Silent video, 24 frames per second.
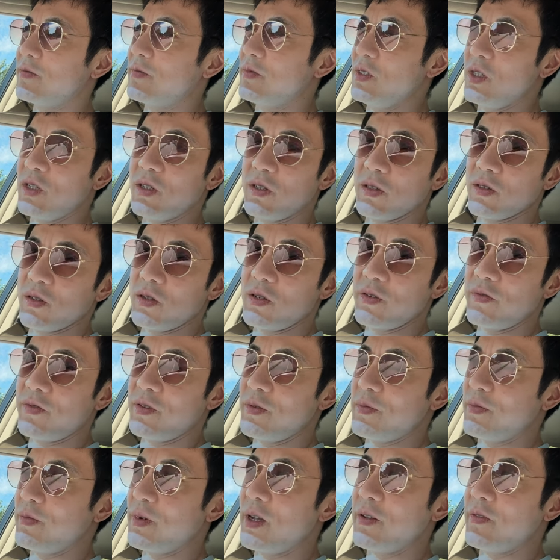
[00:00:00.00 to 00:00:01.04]
you can learn
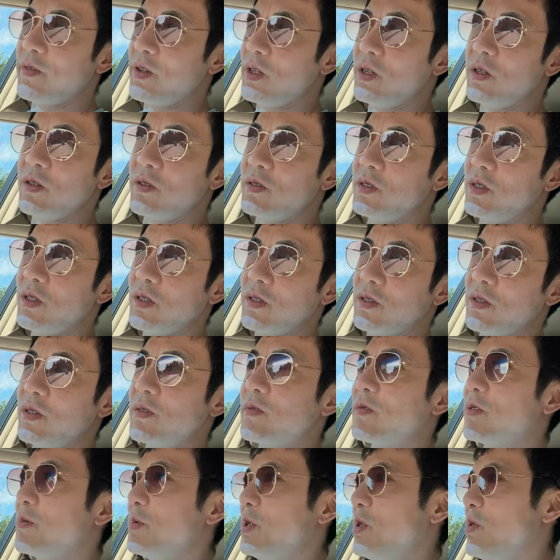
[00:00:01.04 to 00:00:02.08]
from my videos, you can learn
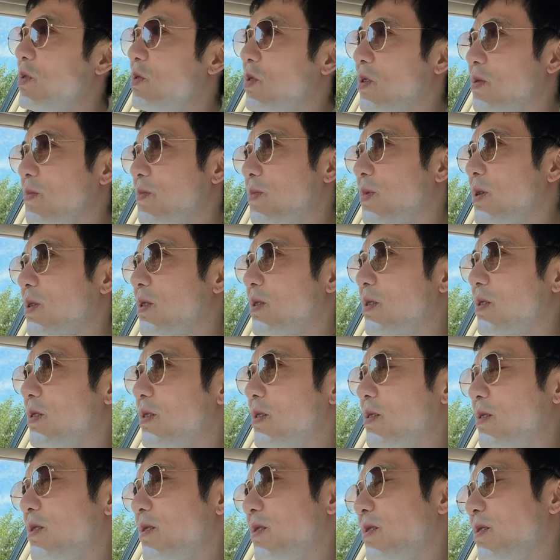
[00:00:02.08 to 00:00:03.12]
from YouTube, but
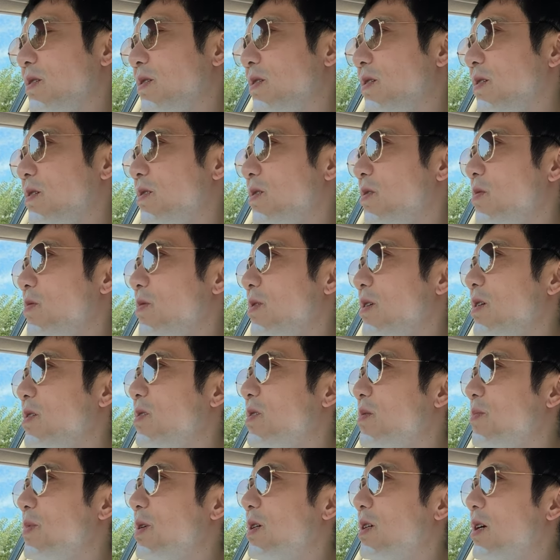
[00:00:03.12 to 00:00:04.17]
you don't need
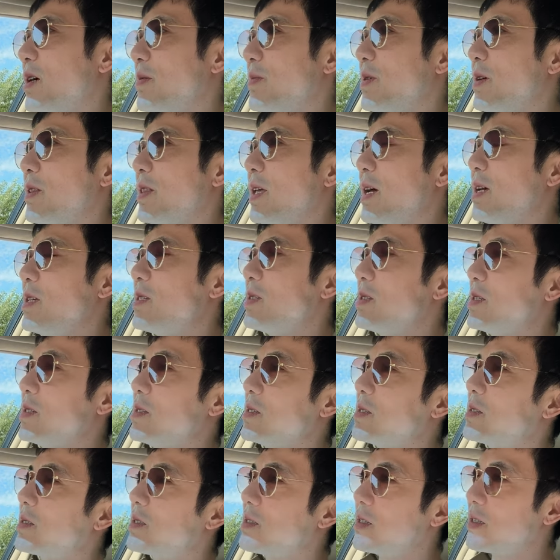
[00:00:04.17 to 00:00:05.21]
to become a
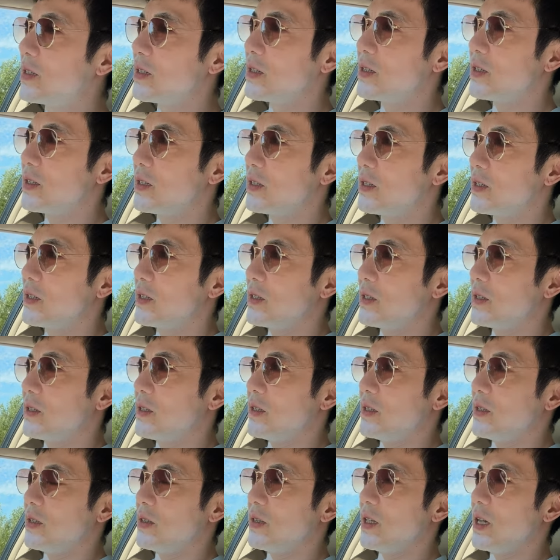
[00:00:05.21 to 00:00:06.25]
licensed
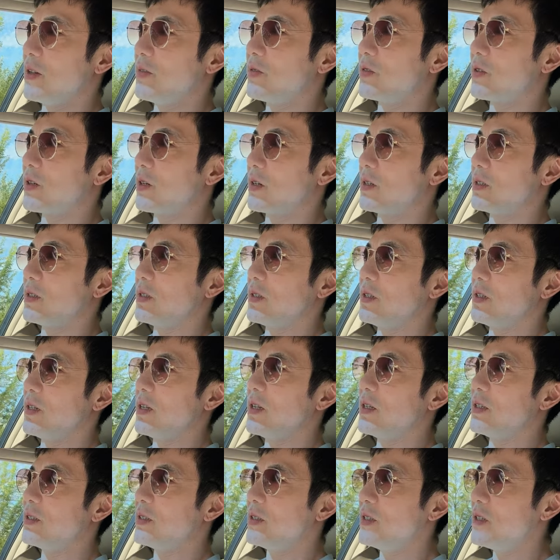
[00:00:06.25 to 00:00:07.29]
lifeguard.
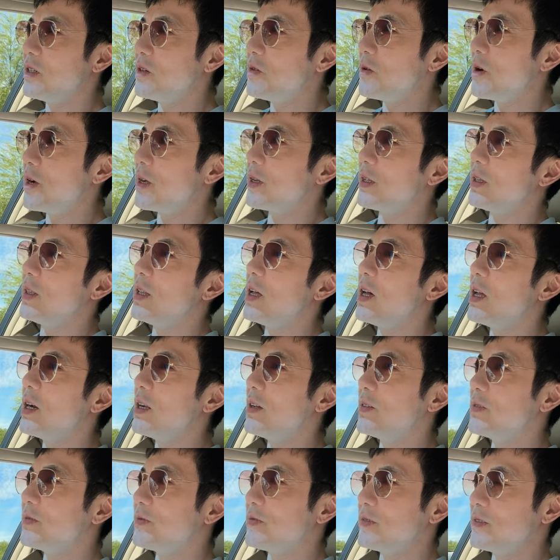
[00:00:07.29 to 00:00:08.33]
And you know what, a lot
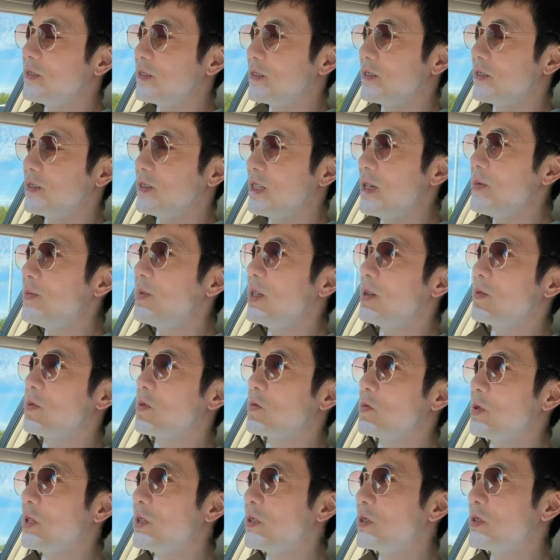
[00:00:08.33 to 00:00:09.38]
of, same thing
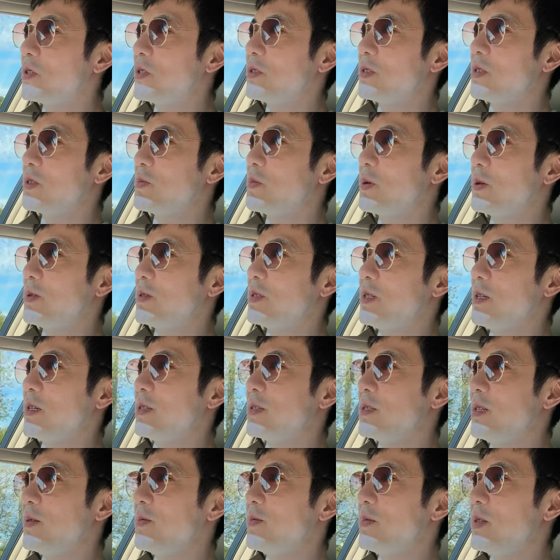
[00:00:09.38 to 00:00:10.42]
with realtors, they'll probably say the
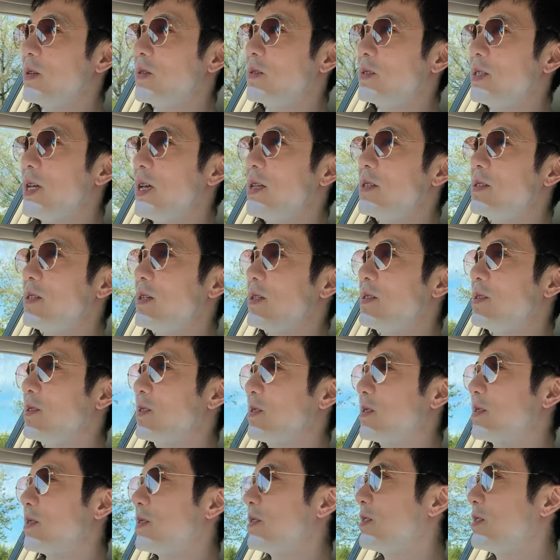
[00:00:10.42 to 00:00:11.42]
same thing, or dentists, or